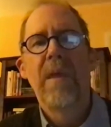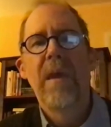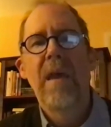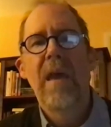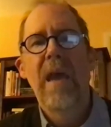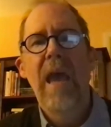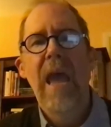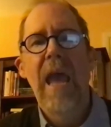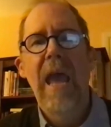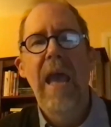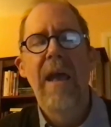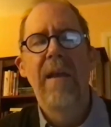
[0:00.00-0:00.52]

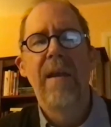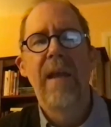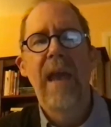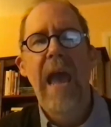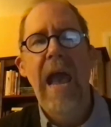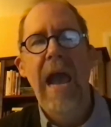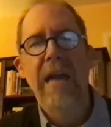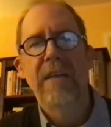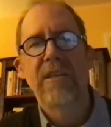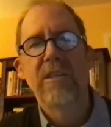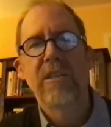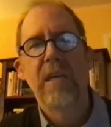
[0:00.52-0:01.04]
and
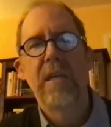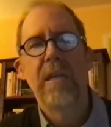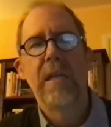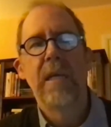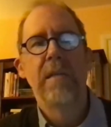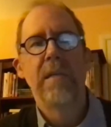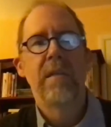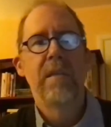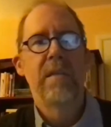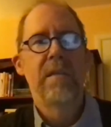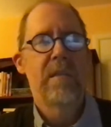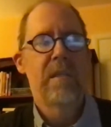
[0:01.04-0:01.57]
action and
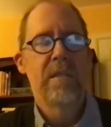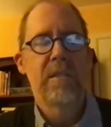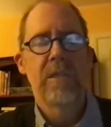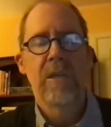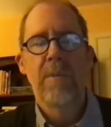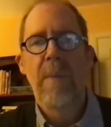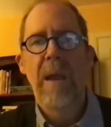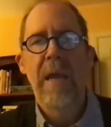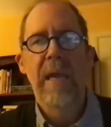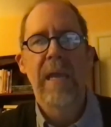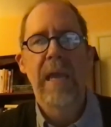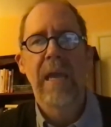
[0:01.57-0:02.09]

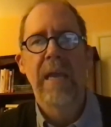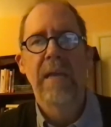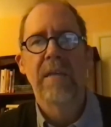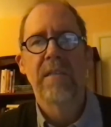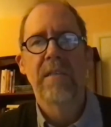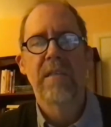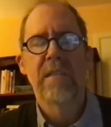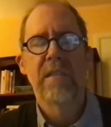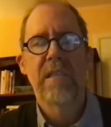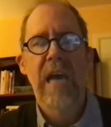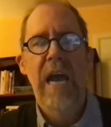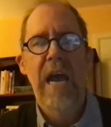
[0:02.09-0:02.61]
decision-making in
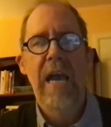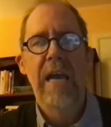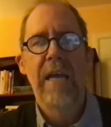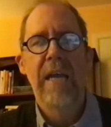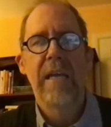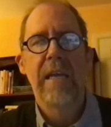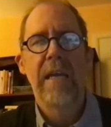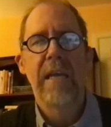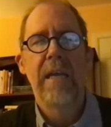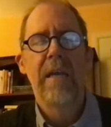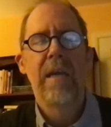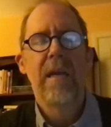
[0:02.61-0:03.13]

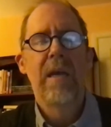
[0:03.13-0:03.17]
society,